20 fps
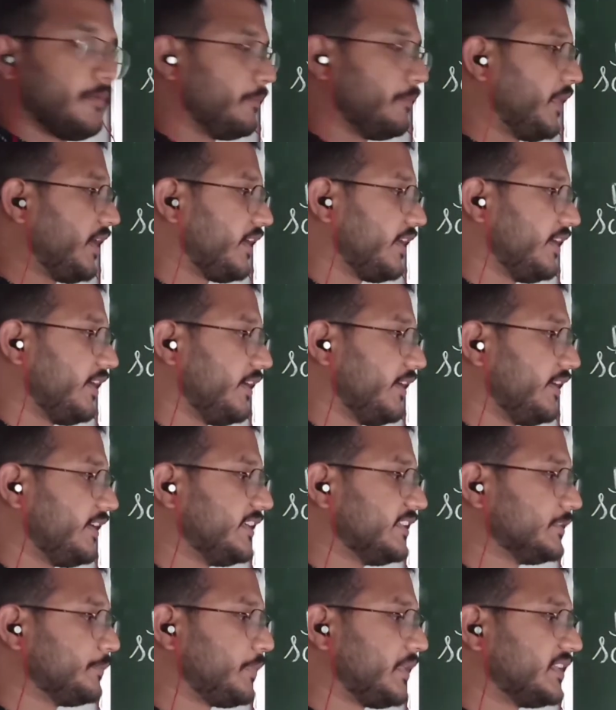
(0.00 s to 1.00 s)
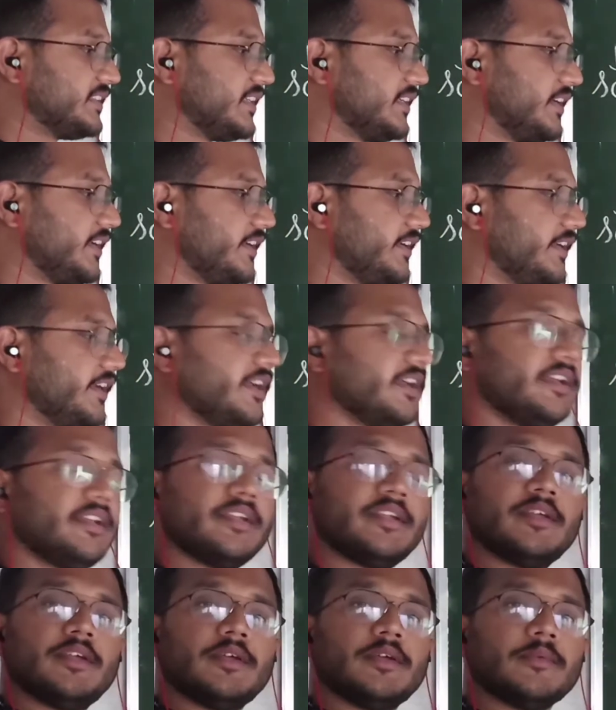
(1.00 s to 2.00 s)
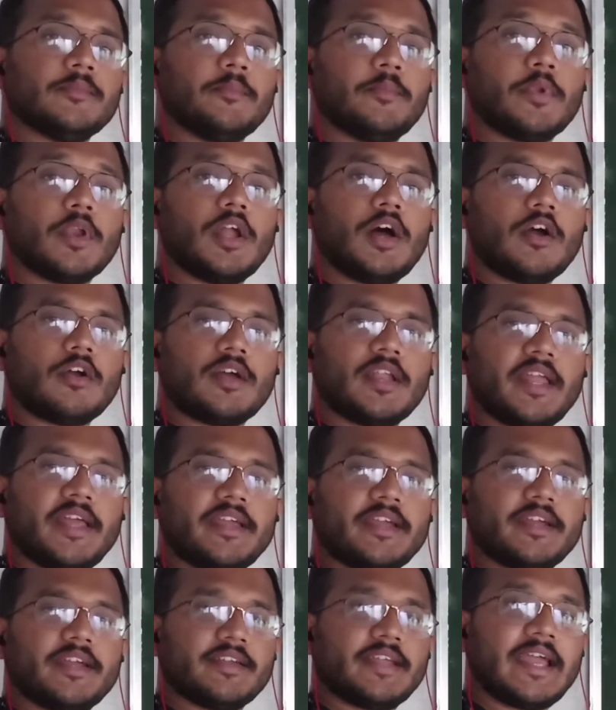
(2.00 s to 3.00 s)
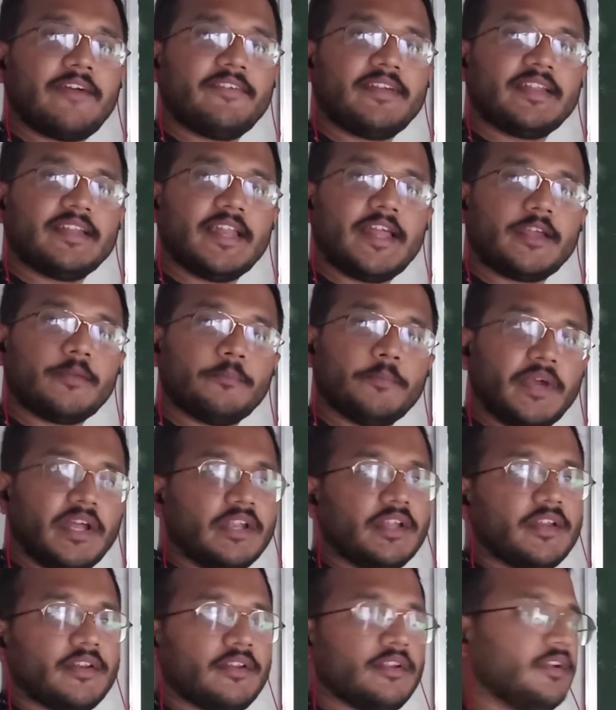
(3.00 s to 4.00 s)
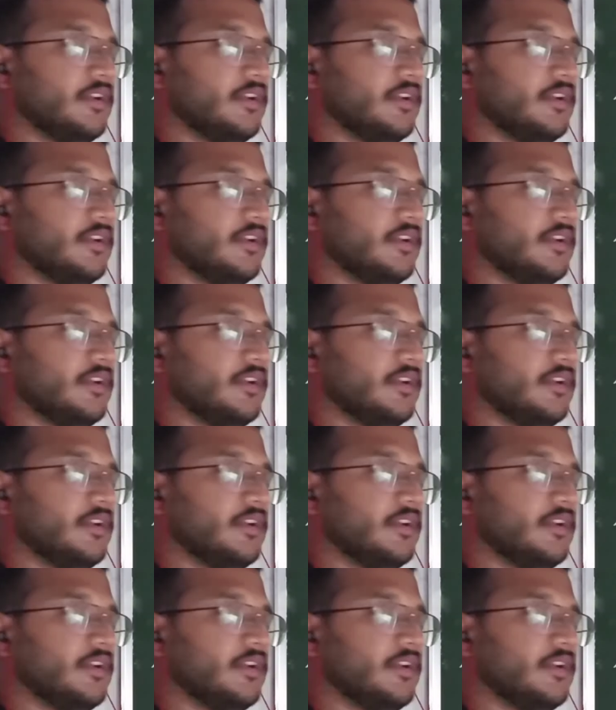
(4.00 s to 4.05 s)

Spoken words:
but it is present in a block-like, a cavity-like manner.